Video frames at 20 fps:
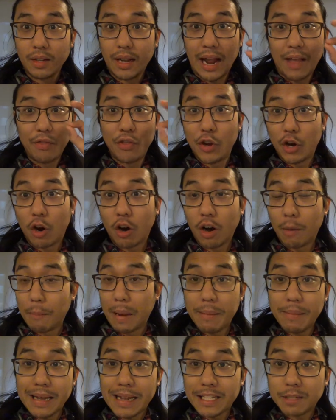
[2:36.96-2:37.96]
And
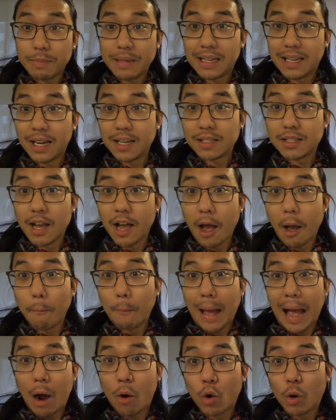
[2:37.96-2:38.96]
maybe it's because
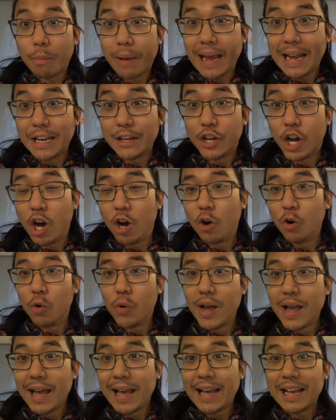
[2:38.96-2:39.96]
PowerBait
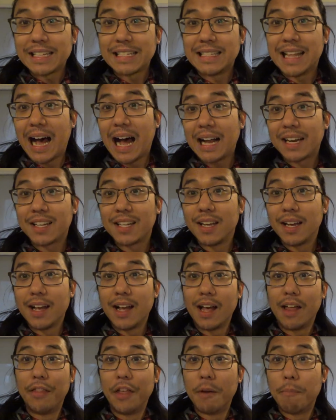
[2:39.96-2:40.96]
dough is not
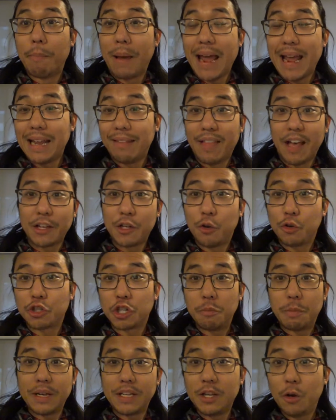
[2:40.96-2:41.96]
the bait that you
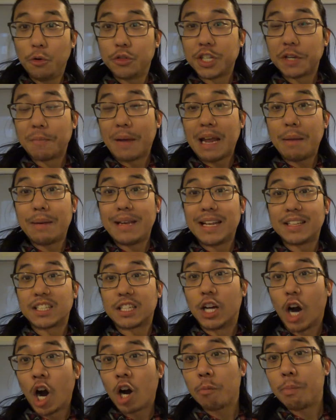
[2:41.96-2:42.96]
should be using. Maybe it's
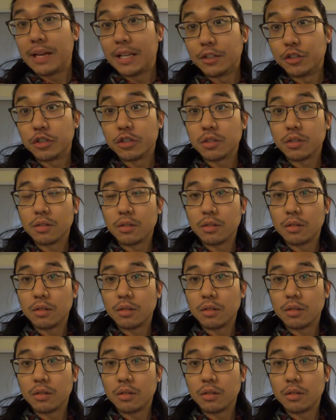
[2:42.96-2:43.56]
garbage.